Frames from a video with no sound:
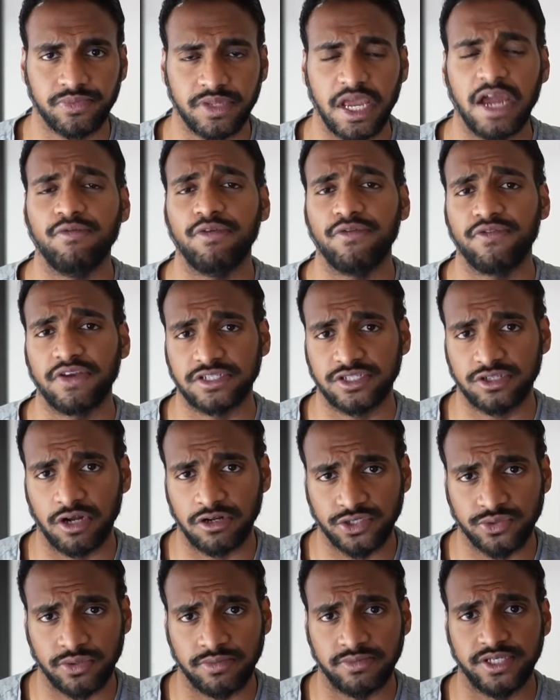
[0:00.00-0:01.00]
Everything
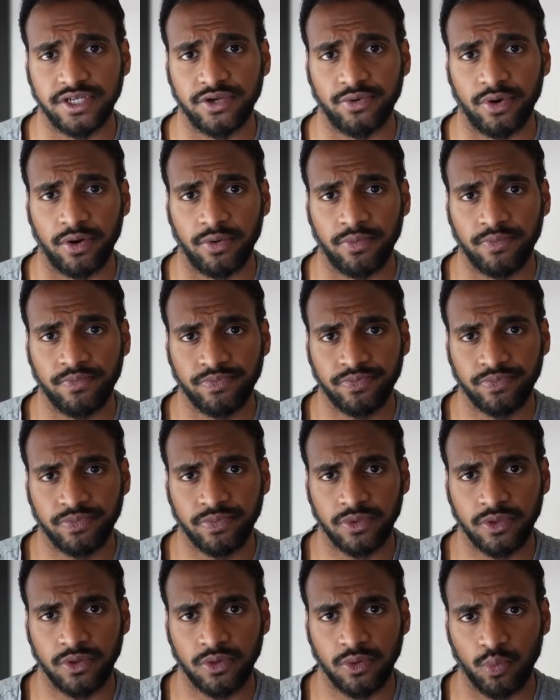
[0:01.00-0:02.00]
starts from zero.
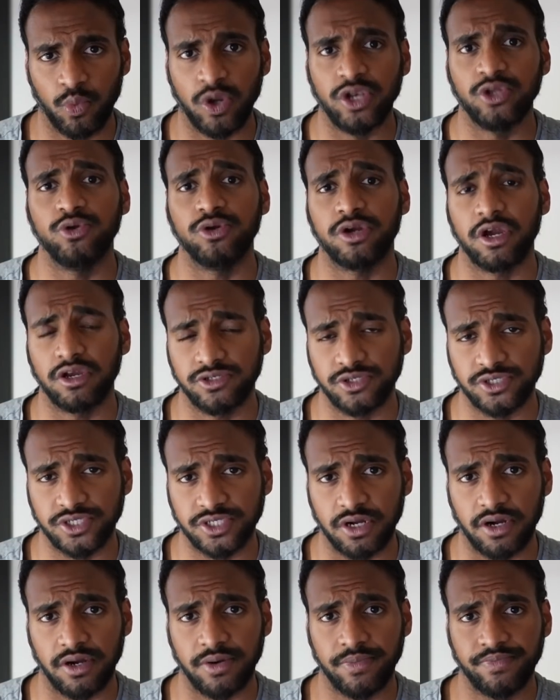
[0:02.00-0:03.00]
When are you going to
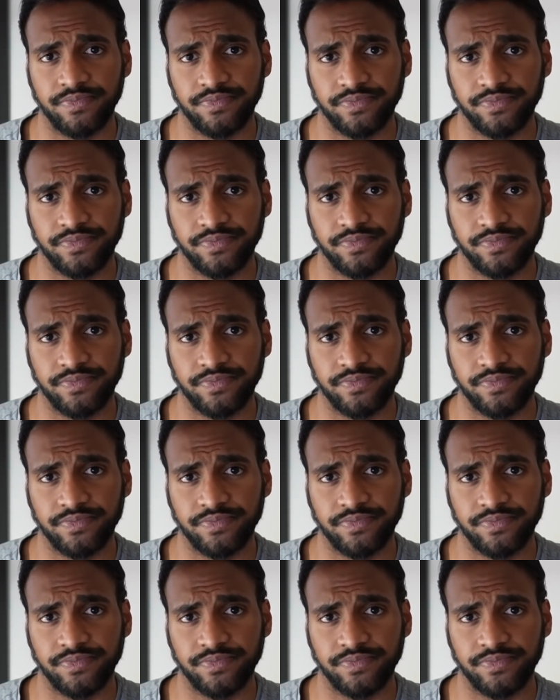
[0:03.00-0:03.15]
start?